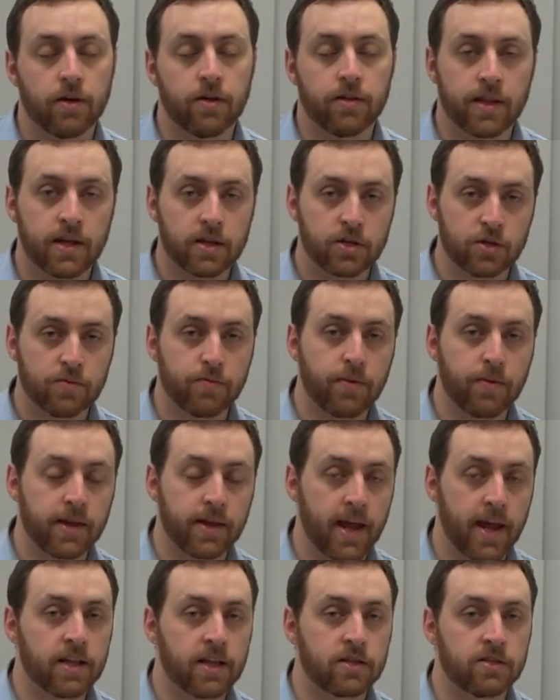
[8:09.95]
That should
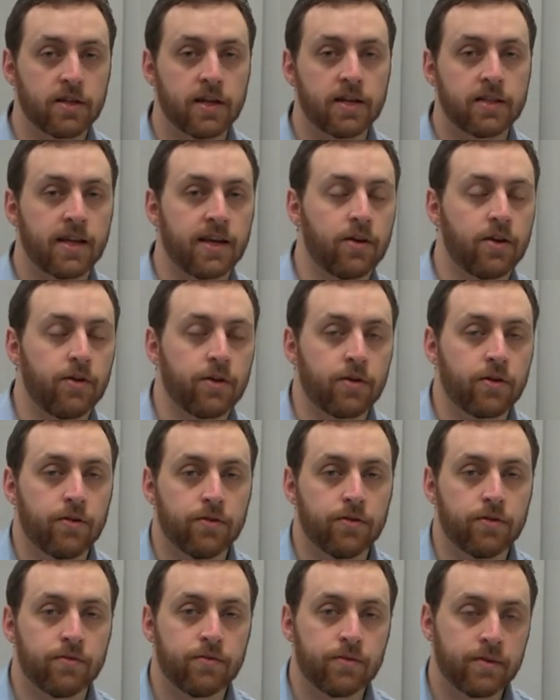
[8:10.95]
cancel out that
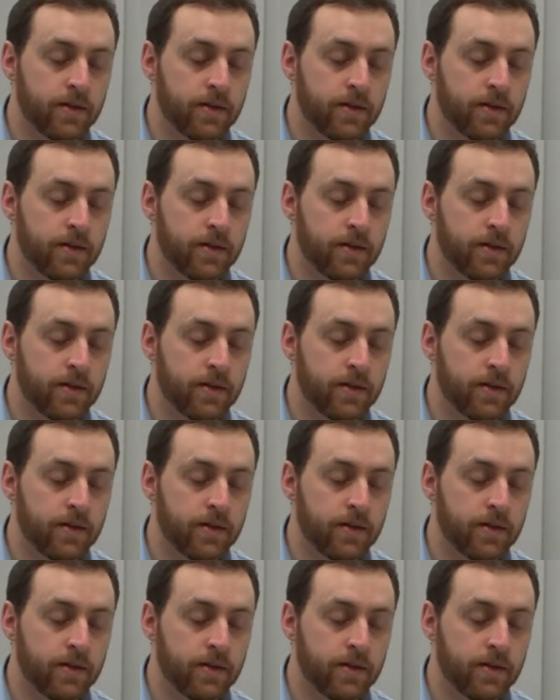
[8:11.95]
icon.